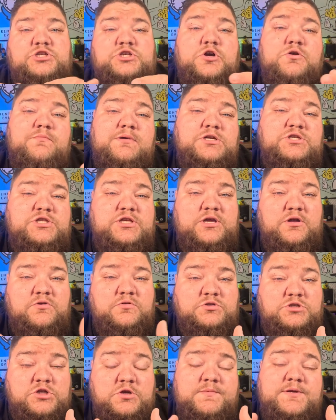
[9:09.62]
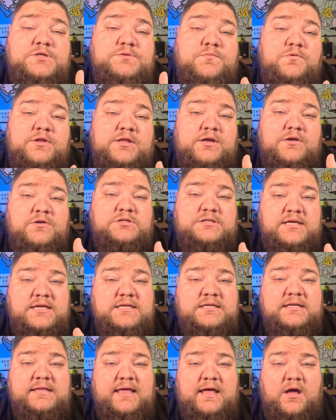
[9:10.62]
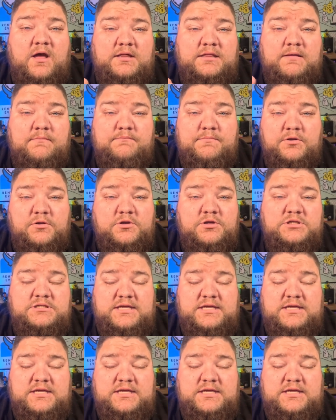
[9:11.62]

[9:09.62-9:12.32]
so much that goes so much more that goes into that on the builder